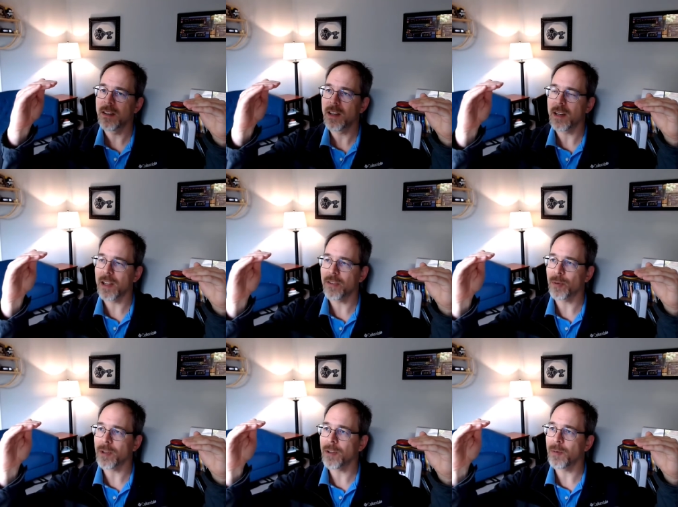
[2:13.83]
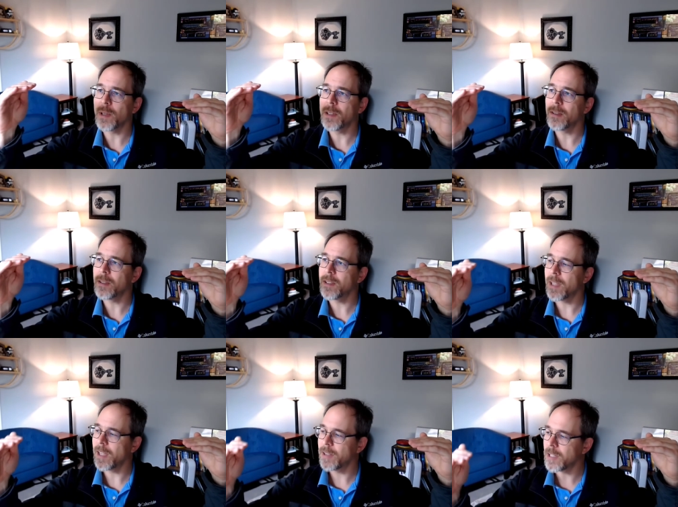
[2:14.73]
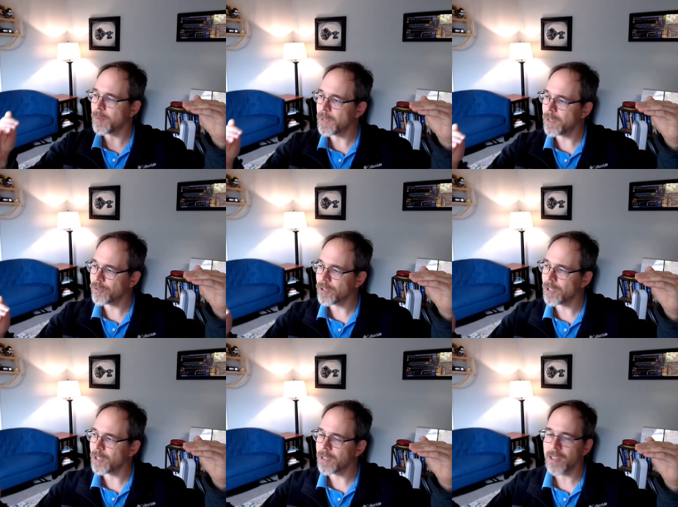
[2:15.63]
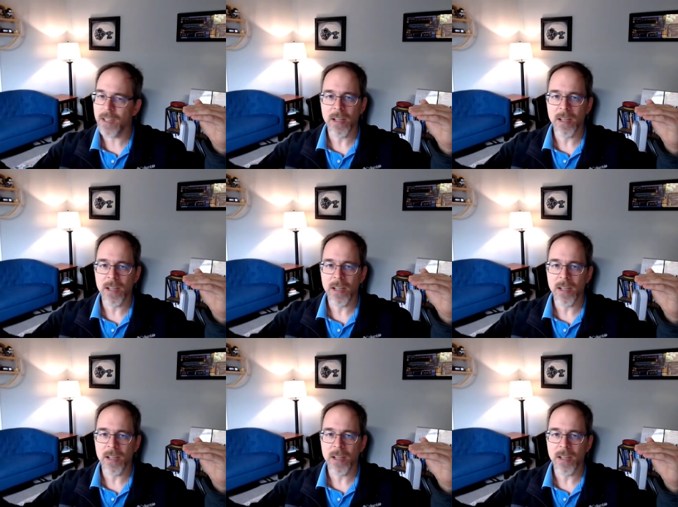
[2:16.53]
and last for a little while and then diminish again,